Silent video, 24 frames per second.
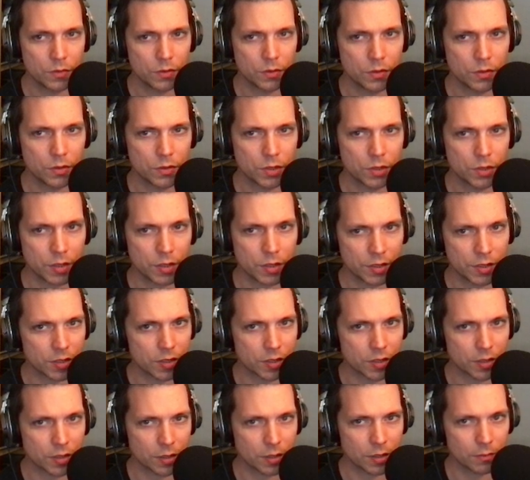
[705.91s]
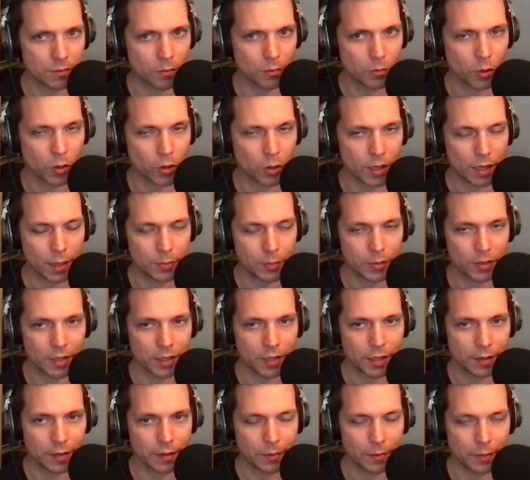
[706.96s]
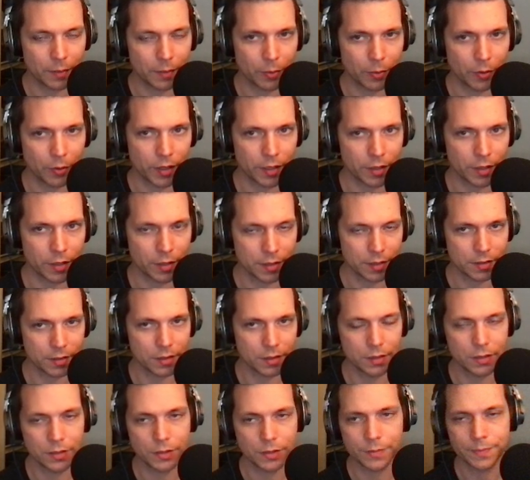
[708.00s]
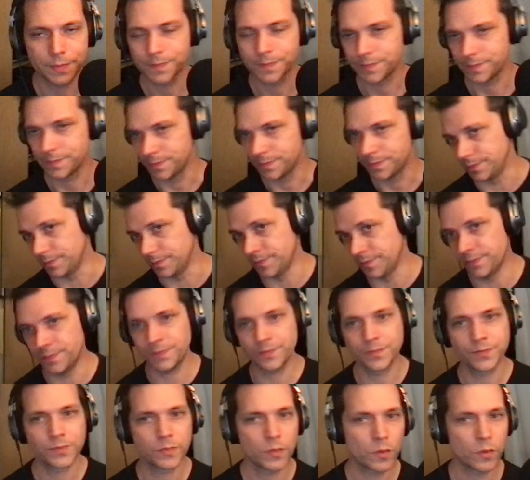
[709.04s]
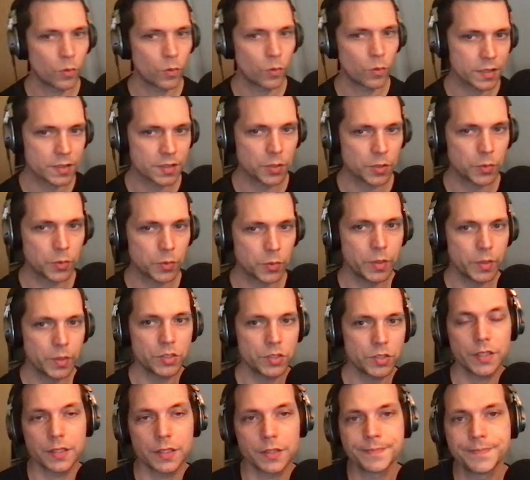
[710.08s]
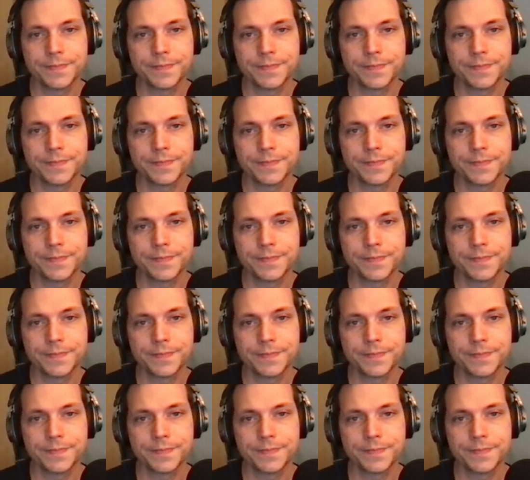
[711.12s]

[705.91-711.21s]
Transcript: So this is more complicated than my brain likes to do. Why does the queen trade here?